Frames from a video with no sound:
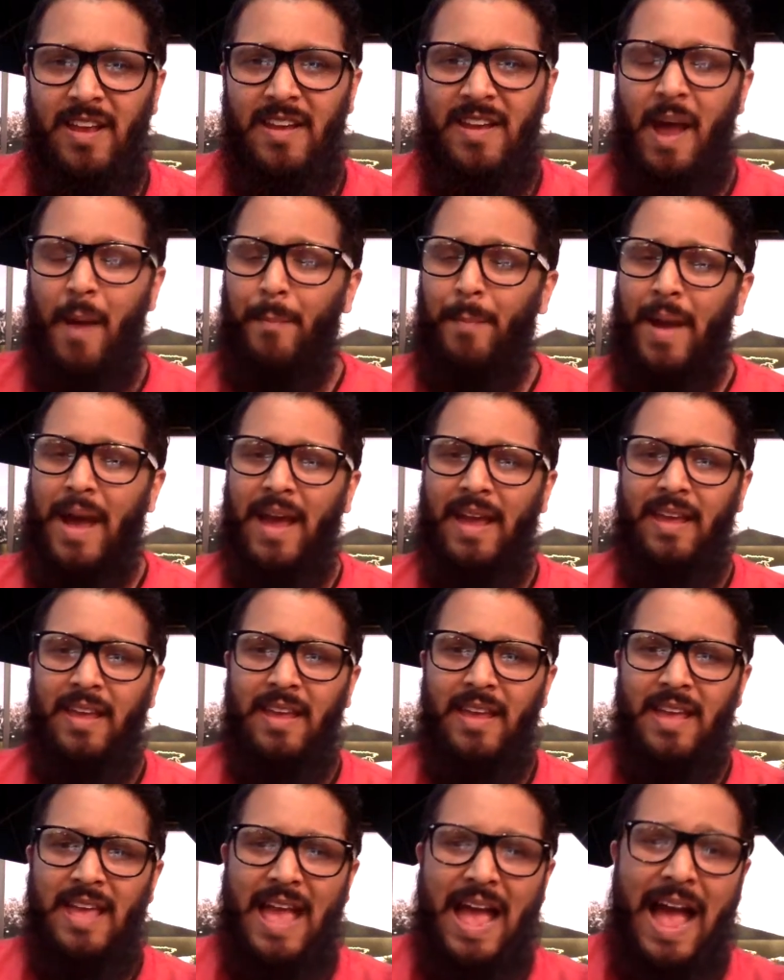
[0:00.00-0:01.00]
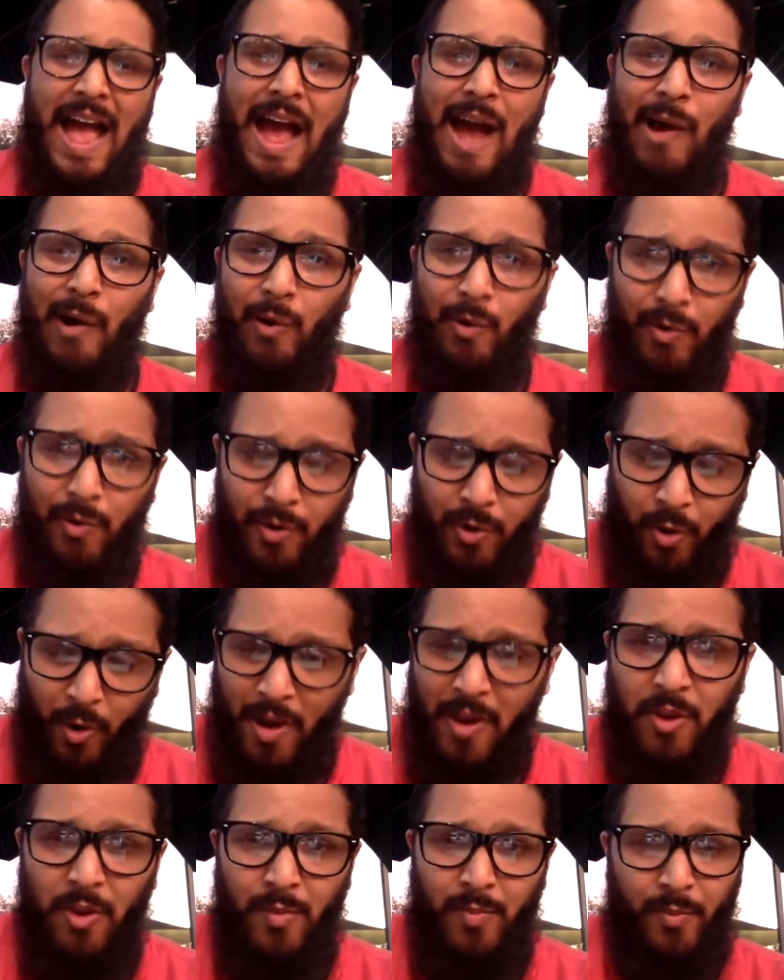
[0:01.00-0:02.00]
not by how
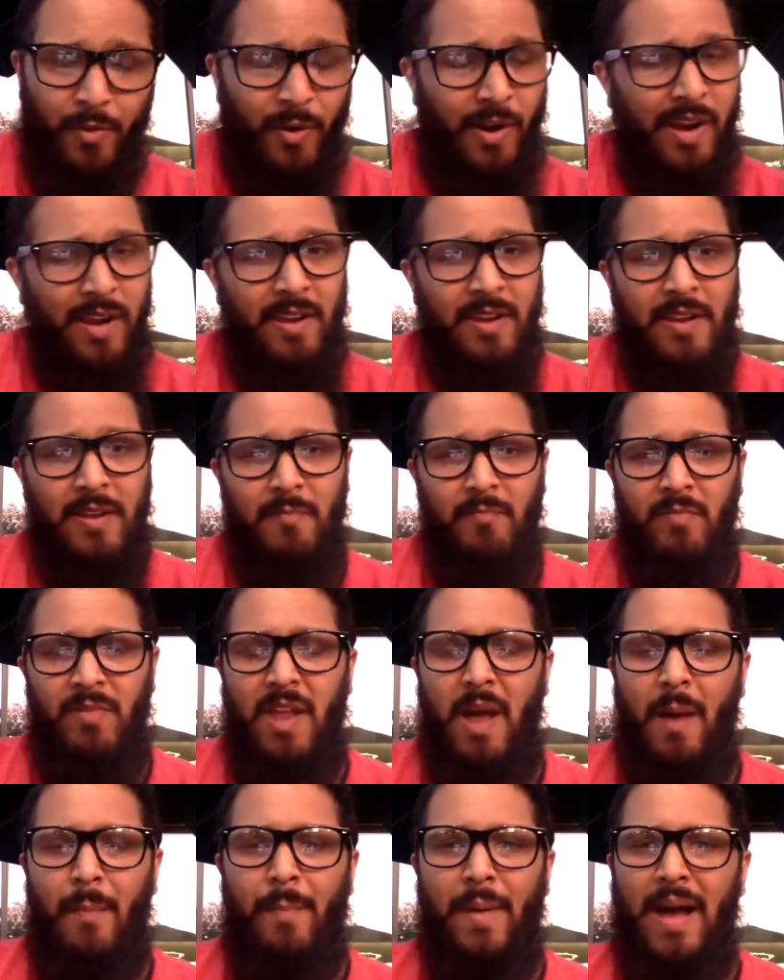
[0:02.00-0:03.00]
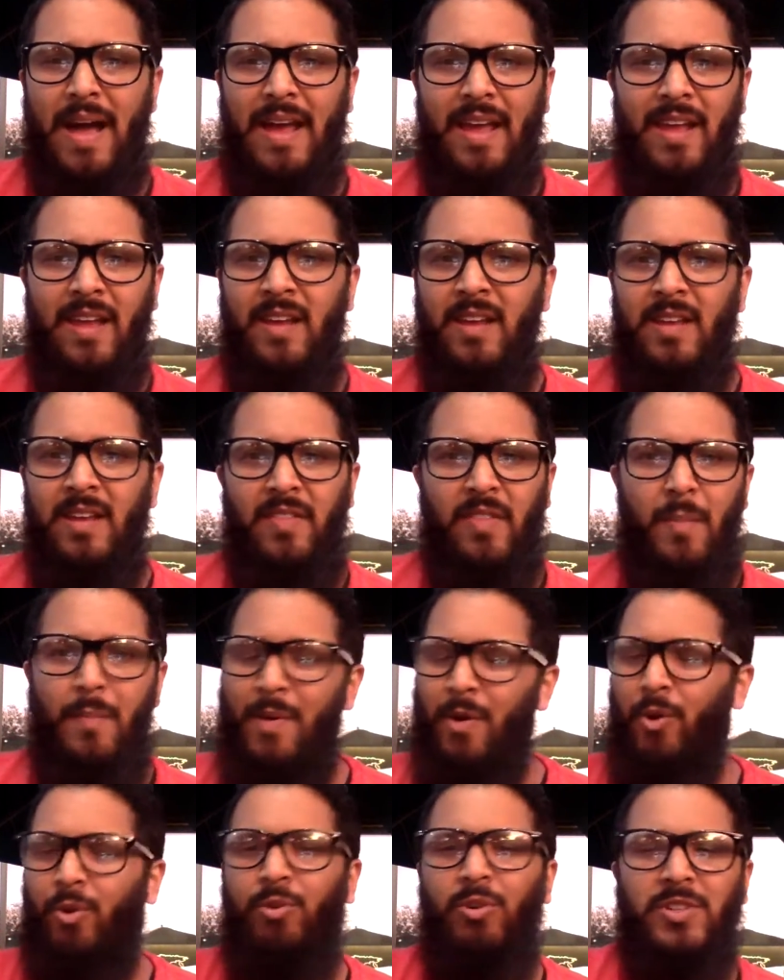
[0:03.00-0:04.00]
great you pray, not by the
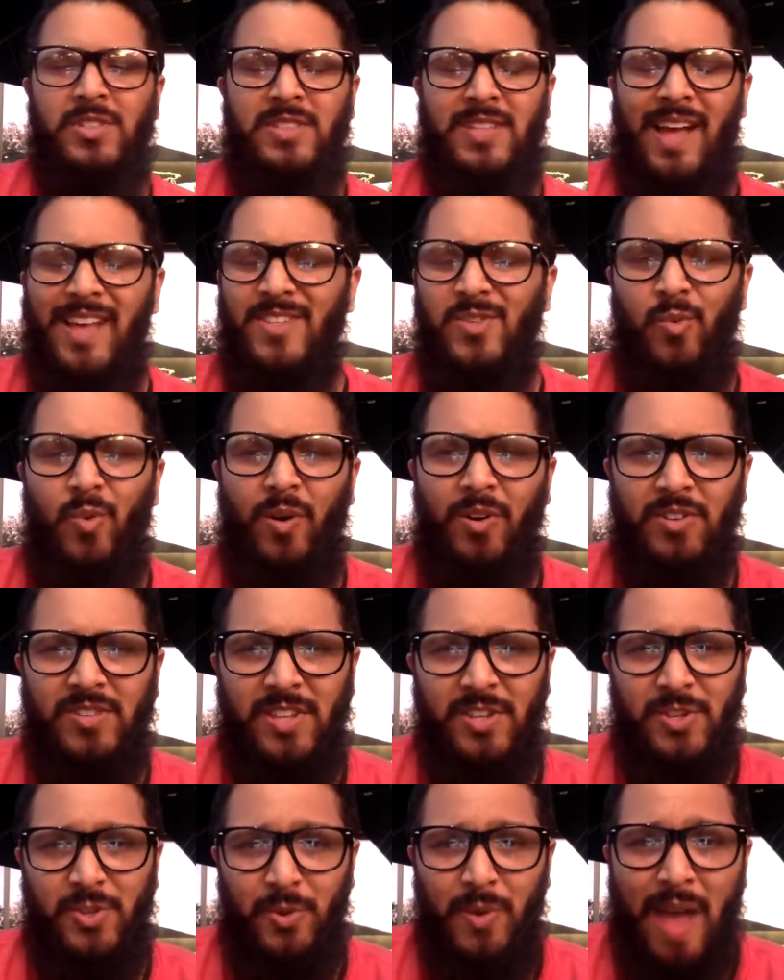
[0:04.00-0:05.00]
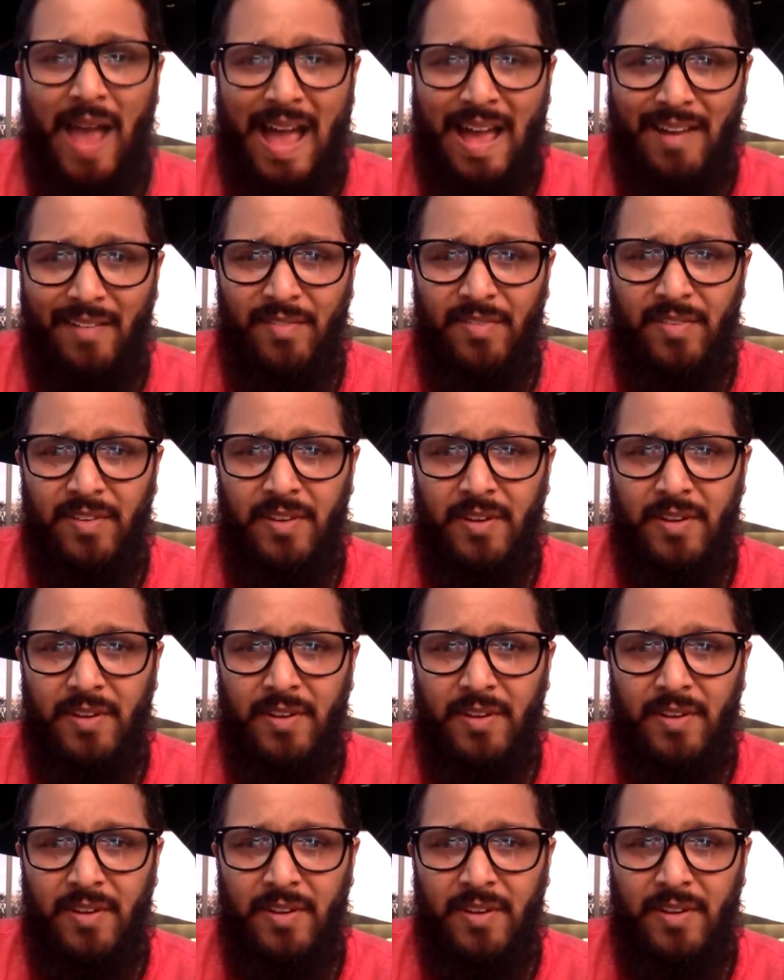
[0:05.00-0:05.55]
miracles, signs, and wonders that you have.